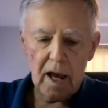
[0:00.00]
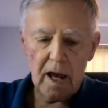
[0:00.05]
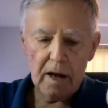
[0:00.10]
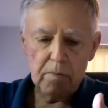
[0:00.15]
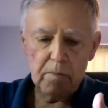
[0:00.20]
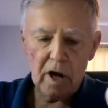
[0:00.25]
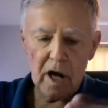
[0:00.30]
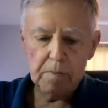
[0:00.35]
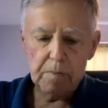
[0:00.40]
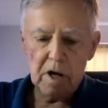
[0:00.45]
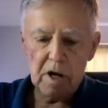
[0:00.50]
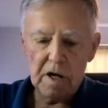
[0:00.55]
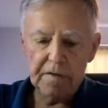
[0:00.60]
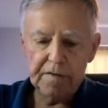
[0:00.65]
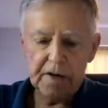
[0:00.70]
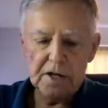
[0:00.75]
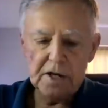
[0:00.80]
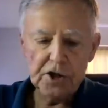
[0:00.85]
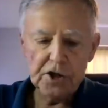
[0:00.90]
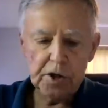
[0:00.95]
and brought
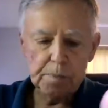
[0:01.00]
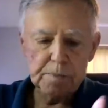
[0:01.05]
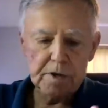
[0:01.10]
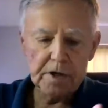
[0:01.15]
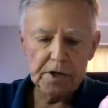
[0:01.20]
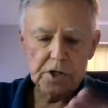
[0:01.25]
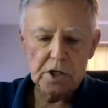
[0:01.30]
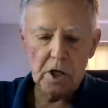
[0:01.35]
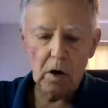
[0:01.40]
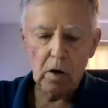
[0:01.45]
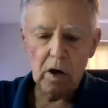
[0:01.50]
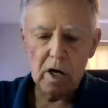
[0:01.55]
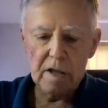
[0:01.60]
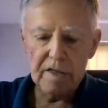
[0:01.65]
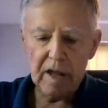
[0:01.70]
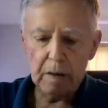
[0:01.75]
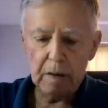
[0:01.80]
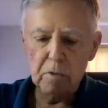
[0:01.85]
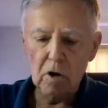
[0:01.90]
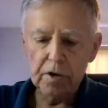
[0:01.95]
them out of Egypt and so
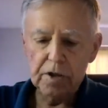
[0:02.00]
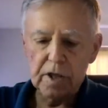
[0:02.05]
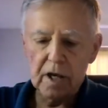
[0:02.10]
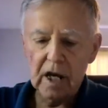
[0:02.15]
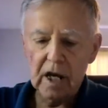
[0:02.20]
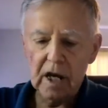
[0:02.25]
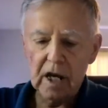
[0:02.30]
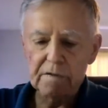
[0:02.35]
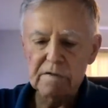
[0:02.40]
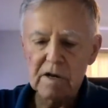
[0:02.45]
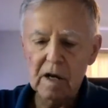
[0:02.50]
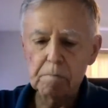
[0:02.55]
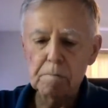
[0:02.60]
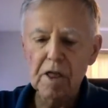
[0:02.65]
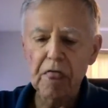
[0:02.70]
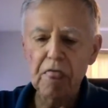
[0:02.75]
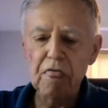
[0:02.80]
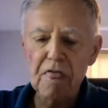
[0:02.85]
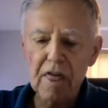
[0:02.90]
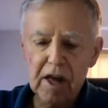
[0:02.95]
on. They broke the
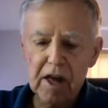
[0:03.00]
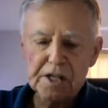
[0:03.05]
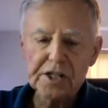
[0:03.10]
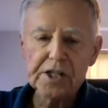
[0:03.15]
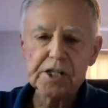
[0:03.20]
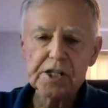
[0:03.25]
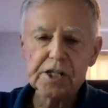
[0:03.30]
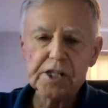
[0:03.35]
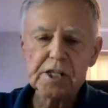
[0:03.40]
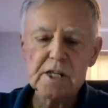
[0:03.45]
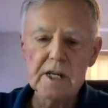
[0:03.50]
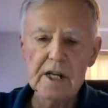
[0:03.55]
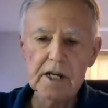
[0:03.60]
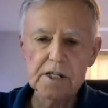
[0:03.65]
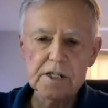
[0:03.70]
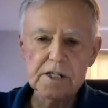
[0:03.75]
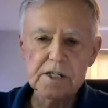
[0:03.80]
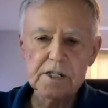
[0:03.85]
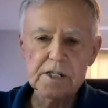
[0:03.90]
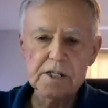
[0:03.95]
covenant. But
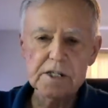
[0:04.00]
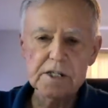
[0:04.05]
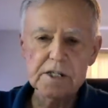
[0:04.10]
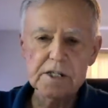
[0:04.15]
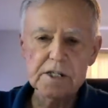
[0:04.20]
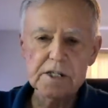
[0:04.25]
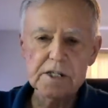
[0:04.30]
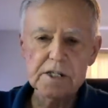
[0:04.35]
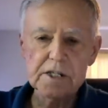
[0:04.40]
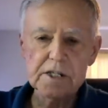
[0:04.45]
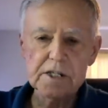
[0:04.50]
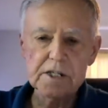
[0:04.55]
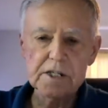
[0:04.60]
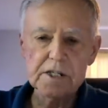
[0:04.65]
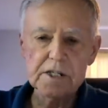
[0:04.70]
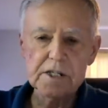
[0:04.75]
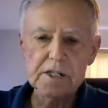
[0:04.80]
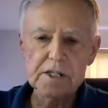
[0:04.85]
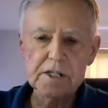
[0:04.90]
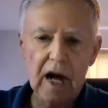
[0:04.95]
this is the
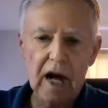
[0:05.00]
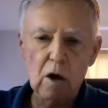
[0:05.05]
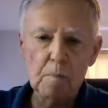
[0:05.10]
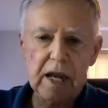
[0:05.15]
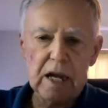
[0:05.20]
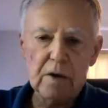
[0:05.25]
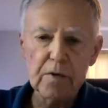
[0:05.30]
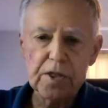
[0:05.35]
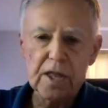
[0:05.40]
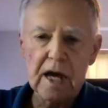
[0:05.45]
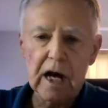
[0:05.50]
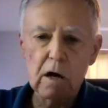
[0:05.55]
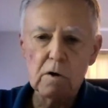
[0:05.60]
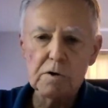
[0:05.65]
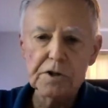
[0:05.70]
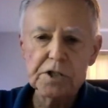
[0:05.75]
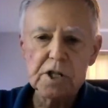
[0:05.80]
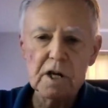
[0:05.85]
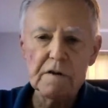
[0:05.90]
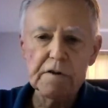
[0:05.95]
covenant that I'll make with
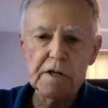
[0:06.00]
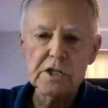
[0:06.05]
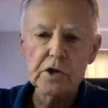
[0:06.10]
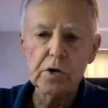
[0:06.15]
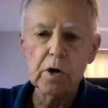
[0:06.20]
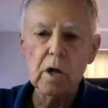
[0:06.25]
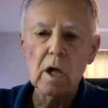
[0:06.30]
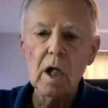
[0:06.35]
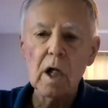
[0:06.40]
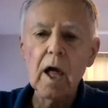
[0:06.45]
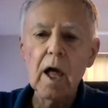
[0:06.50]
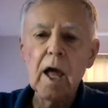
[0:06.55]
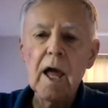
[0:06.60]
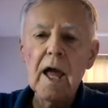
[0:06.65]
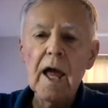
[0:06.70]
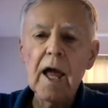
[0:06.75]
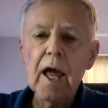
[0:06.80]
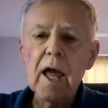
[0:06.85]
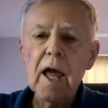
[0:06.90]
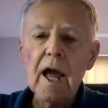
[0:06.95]
the house of
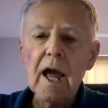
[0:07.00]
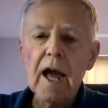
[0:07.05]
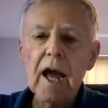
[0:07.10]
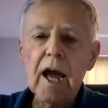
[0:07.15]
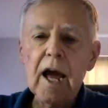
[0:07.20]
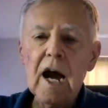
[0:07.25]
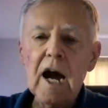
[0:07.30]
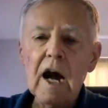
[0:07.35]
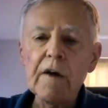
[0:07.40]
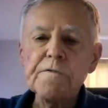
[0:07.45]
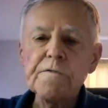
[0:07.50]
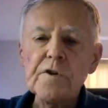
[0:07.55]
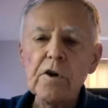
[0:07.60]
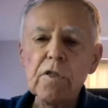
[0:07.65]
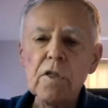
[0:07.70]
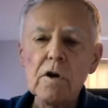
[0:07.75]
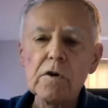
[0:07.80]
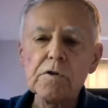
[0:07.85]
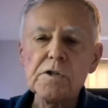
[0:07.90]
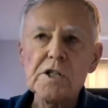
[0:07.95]
Israel
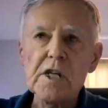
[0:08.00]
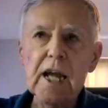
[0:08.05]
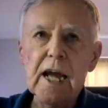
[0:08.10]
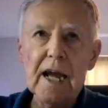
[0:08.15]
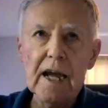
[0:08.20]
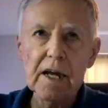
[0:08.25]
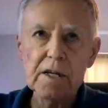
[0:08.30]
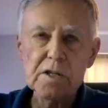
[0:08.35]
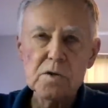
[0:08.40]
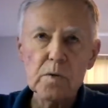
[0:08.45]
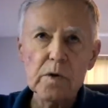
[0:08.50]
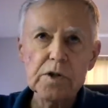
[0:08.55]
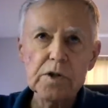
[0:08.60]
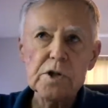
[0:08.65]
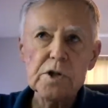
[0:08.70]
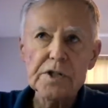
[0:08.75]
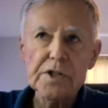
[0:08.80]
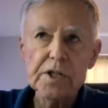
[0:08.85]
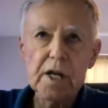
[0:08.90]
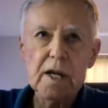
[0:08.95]
after those
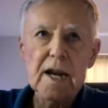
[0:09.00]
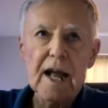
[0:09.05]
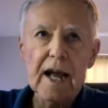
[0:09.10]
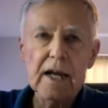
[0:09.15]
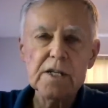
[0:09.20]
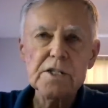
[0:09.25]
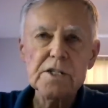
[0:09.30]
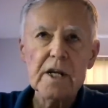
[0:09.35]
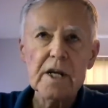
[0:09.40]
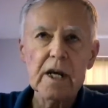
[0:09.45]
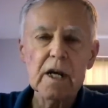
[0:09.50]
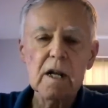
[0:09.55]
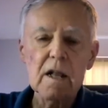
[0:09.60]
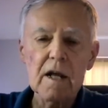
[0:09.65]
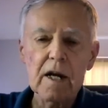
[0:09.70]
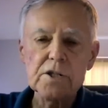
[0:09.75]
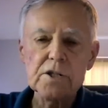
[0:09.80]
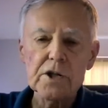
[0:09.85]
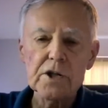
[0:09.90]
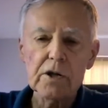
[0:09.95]
days, which is an
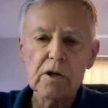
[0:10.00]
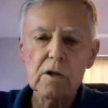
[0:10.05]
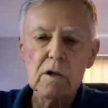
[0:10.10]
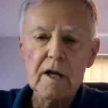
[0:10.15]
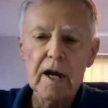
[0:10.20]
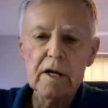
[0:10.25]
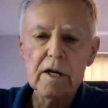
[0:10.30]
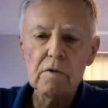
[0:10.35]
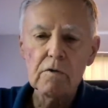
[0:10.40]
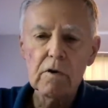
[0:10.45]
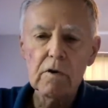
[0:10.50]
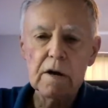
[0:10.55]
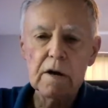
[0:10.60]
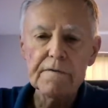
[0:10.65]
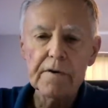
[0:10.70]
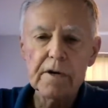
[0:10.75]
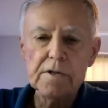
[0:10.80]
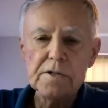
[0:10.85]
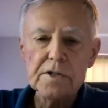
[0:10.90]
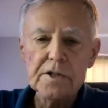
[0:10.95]
eschatological kind
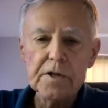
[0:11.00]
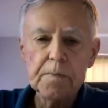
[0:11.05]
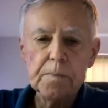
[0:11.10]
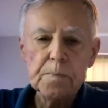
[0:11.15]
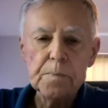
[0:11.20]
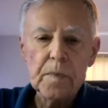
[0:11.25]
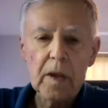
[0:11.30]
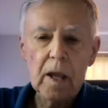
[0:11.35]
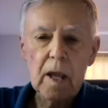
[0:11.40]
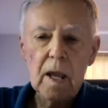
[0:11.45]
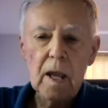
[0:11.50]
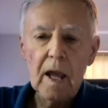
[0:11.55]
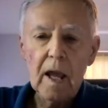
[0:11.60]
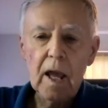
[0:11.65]
of reference.